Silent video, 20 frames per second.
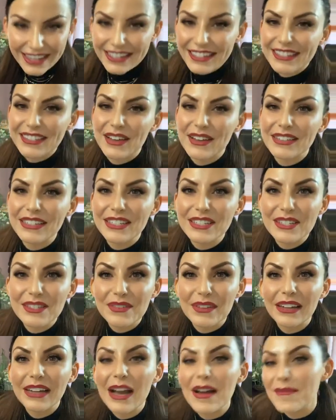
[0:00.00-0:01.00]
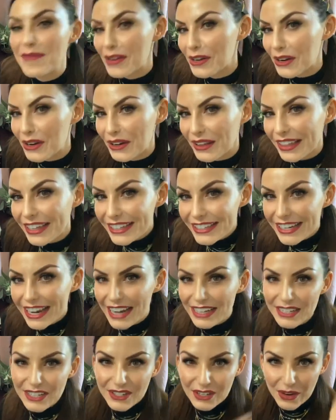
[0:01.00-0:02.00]
So I did just want to come on early to
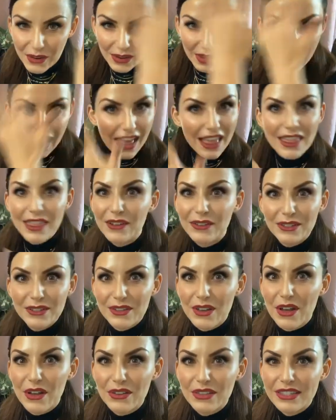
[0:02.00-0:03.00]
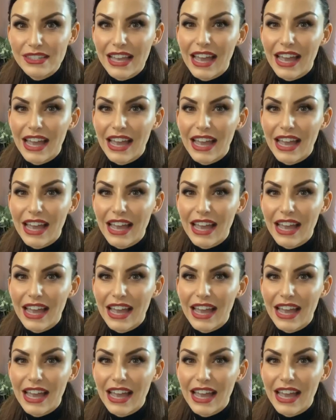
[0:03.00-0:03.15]
kind of show you the results.